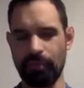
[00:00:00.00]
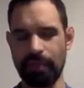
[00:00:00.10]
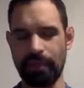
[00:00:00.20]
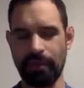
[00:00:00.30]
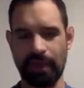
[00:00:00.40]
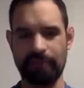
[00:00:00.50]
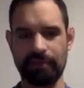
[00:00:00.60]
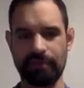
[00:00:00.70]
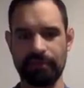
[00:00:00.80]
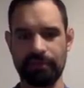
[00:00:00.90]
amino
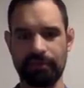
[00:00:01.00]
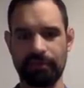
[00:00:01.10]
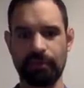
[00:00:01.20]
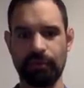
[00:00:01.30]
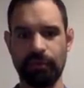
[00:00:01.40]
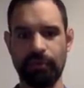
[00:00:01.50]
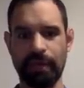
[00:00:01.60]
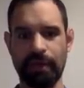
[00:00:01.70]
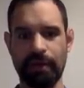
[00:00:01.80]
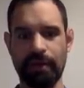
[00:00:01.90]
acid such as
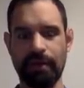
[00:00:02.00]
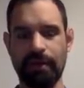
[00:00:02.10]
glutamine.